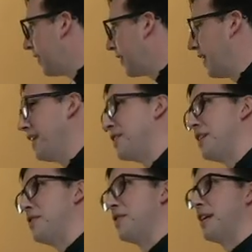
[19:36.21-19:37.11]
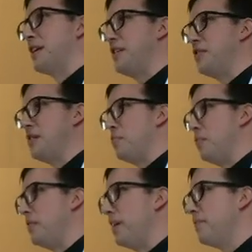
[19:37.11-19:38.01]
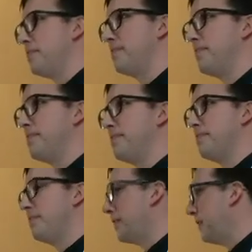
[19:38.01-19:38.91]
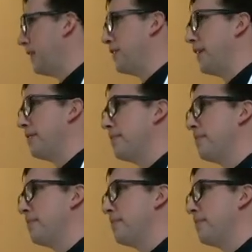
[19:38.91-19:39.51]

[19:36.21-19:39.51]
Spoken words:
Kind of sounds like a Disney movie, doesn't it?